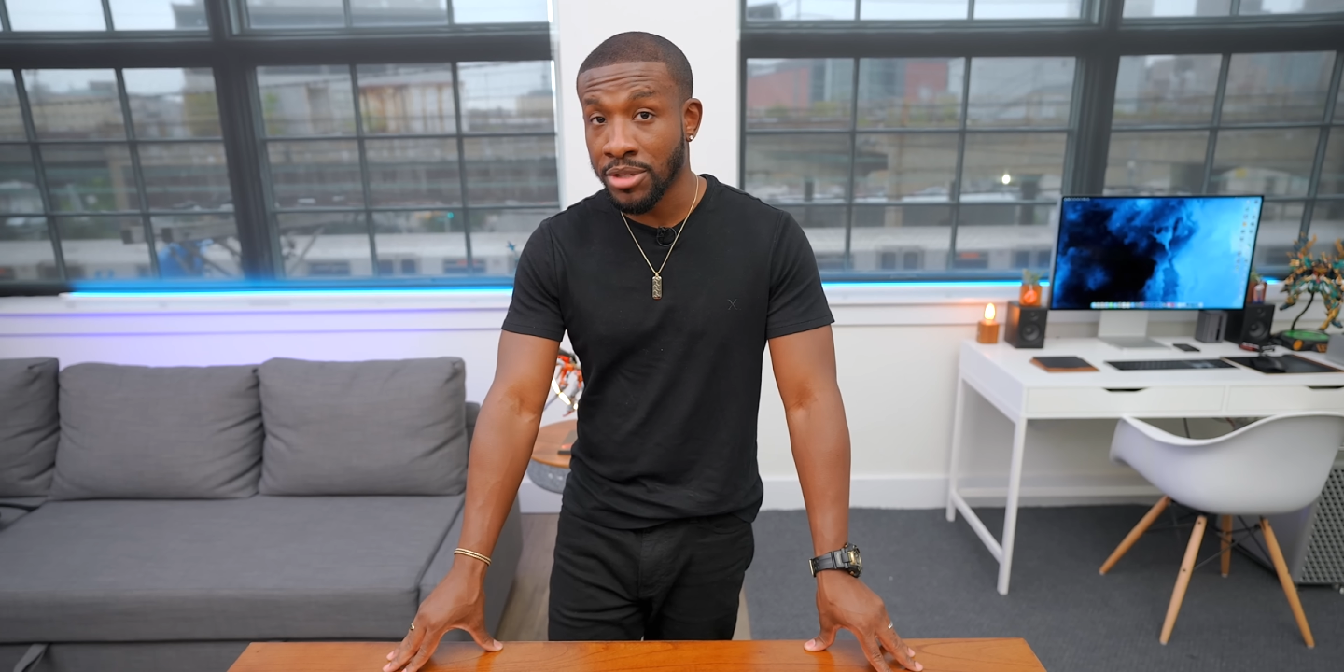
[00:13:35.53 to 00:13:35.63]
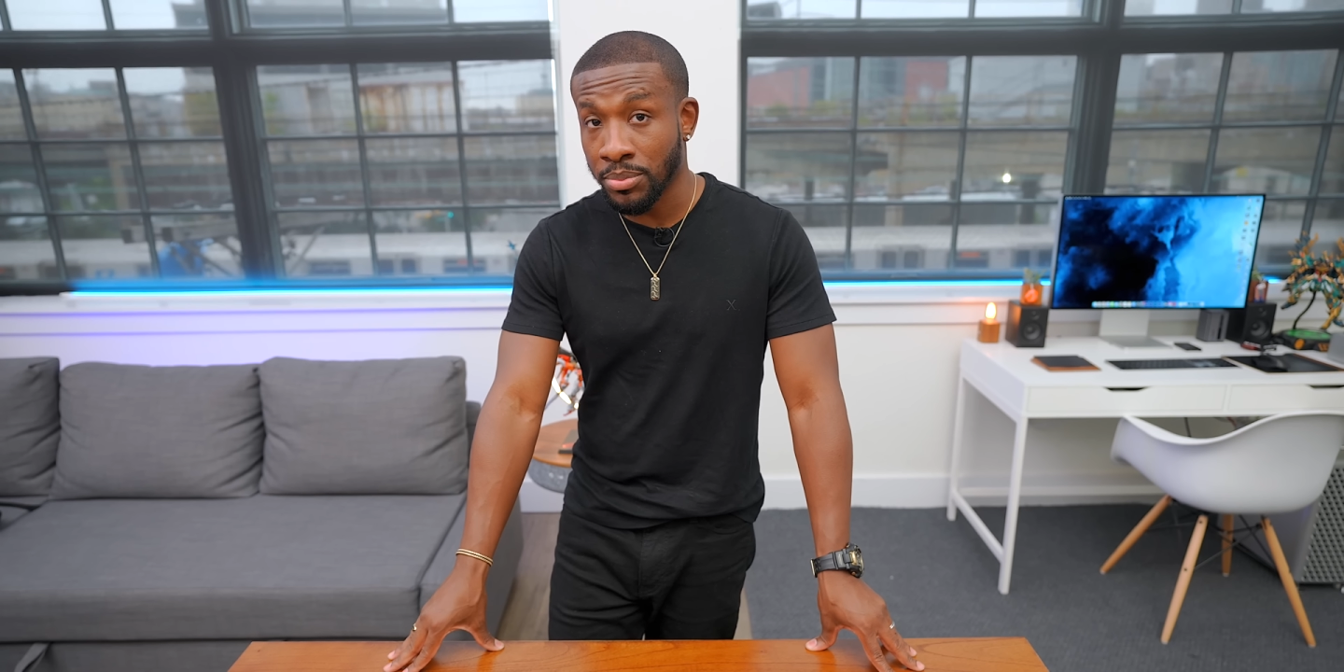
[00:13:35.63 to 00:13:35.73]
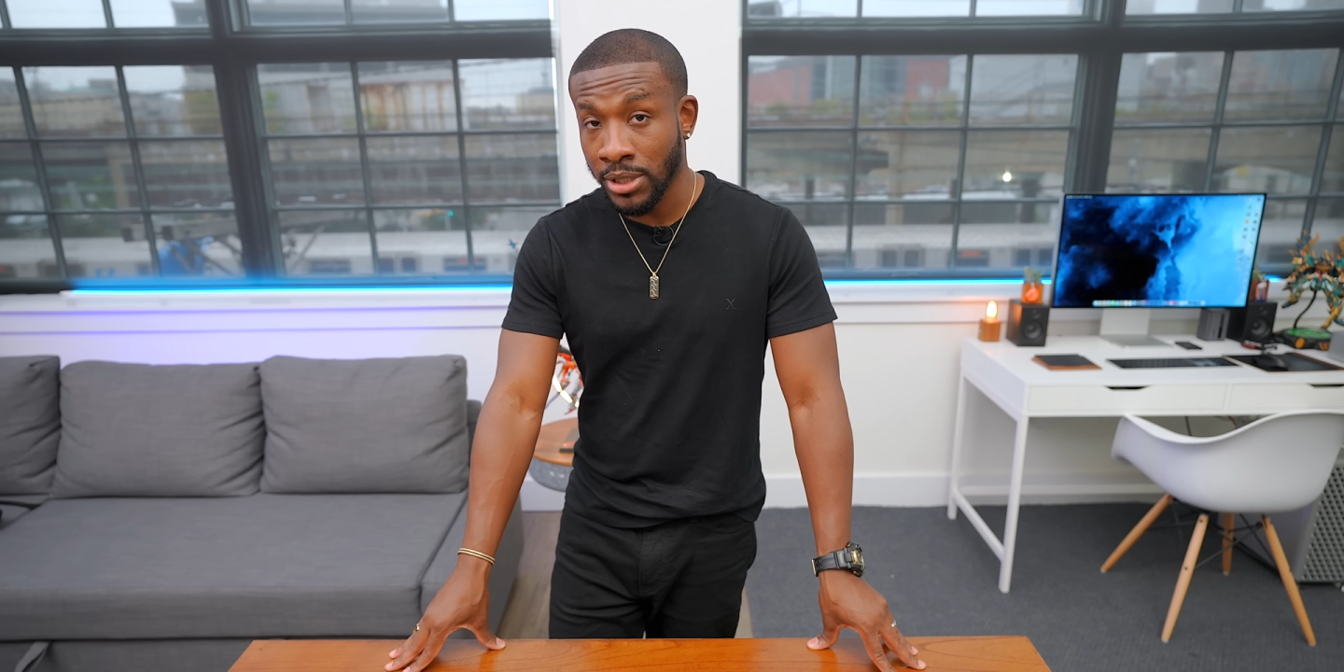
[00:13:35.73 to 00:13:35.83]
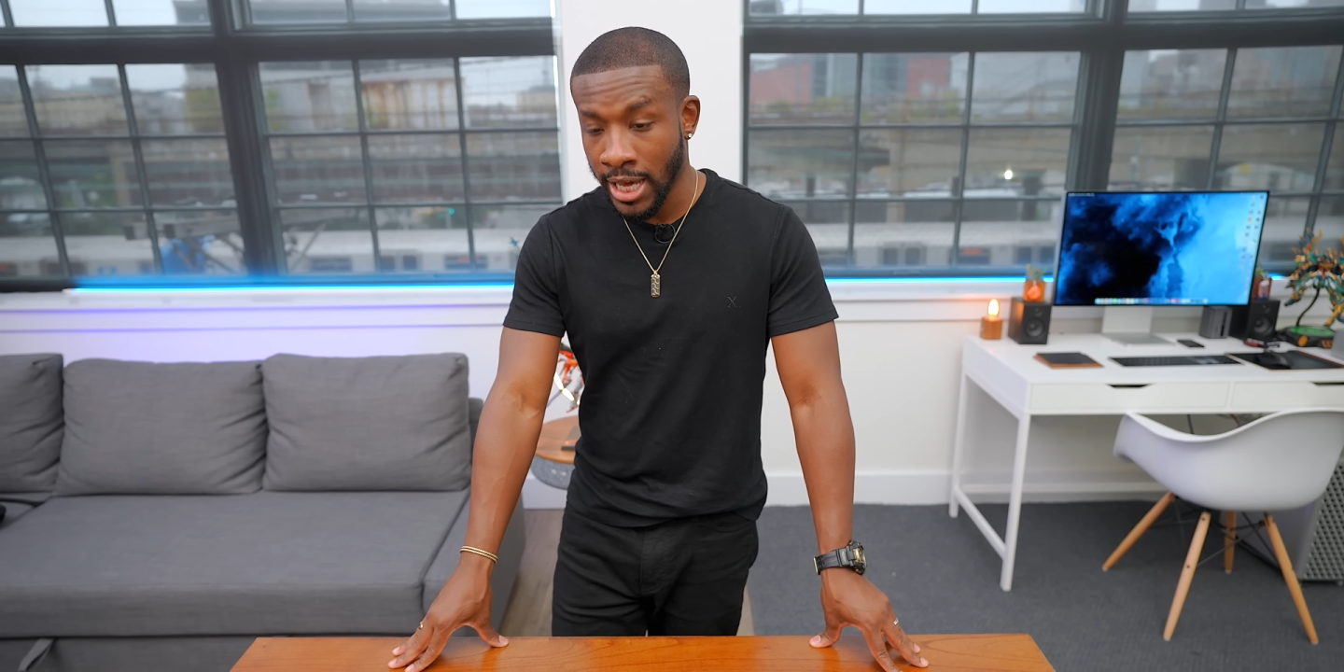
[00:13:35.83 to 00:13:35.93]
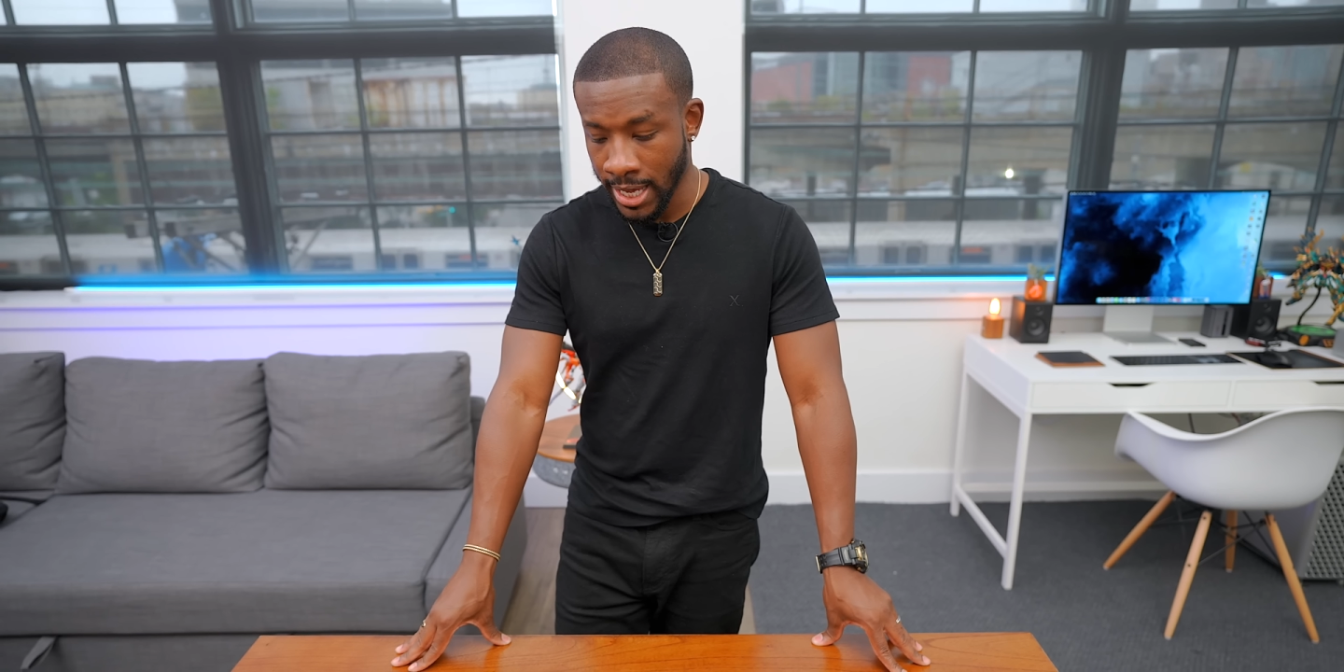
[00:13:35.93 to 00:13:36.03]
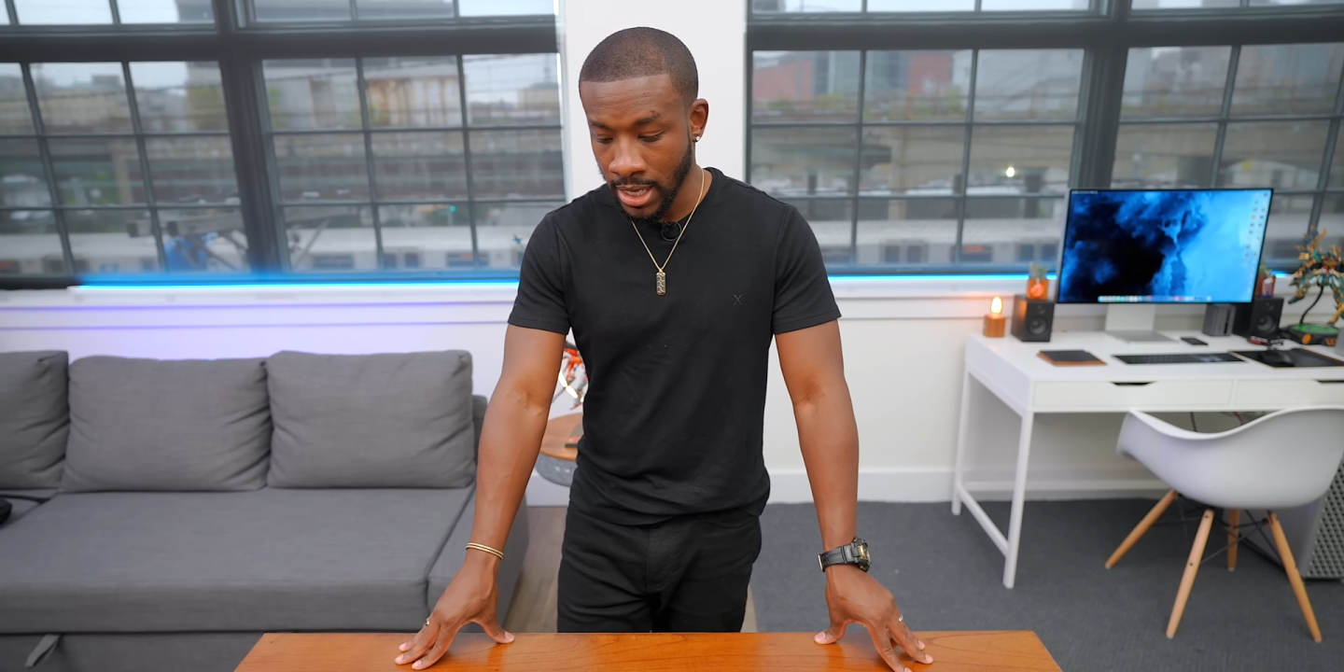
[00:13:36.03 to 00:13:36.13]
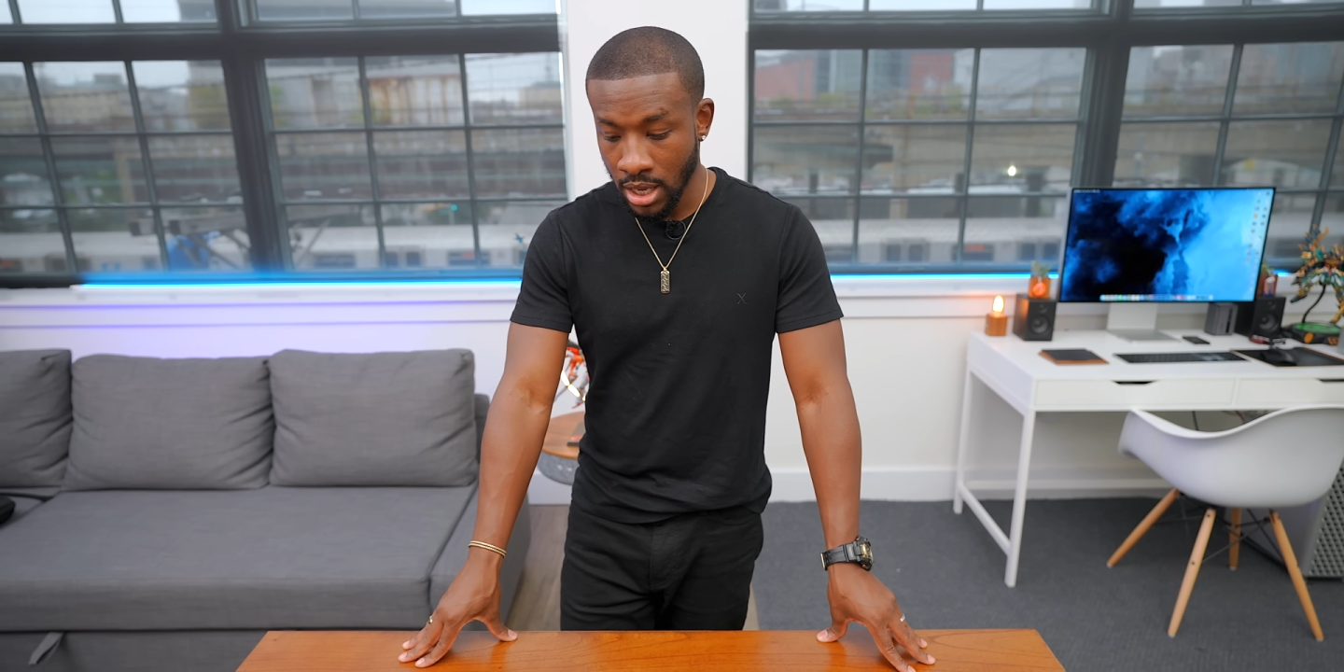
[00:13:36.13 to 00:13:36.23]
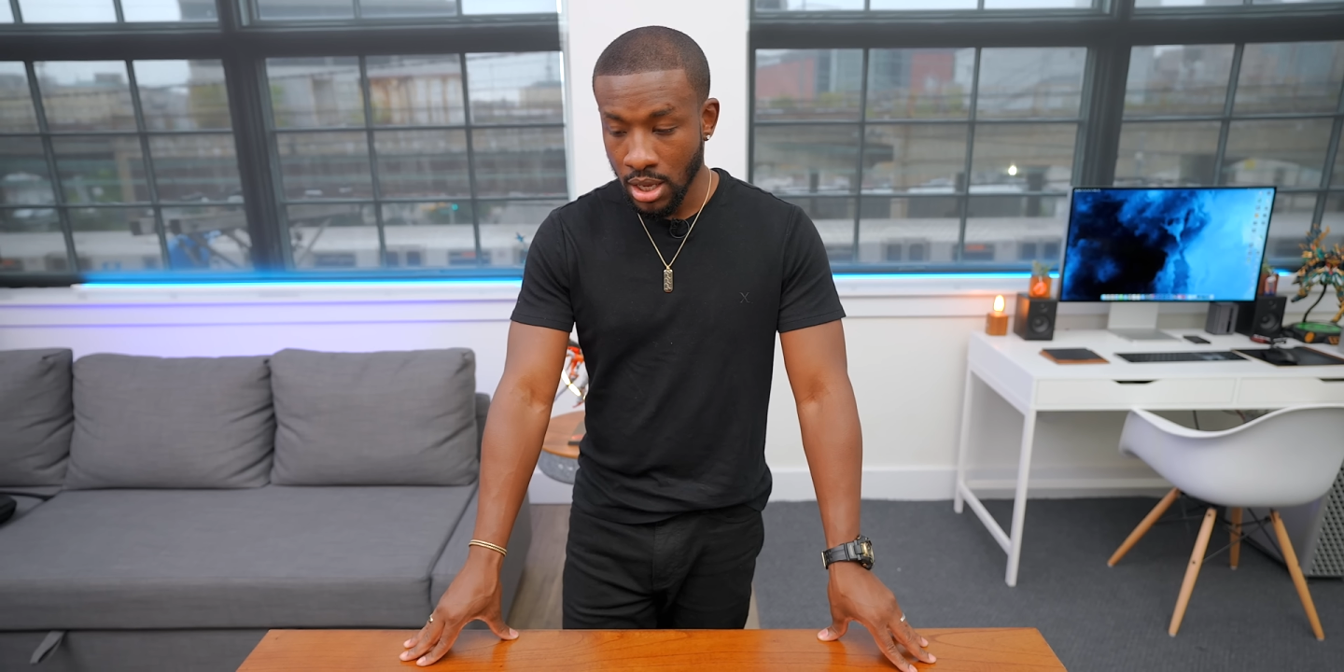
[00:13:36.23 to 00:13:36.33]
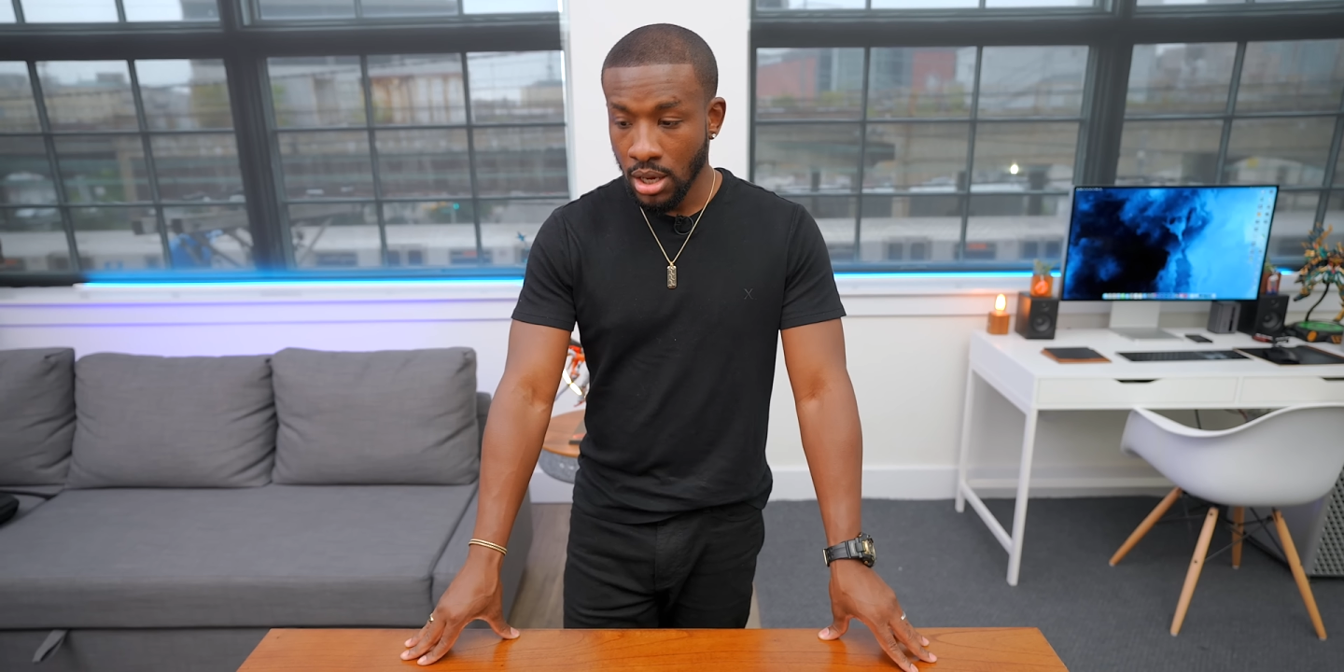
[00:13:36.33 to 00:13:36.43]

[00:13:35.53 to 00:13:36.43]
to play,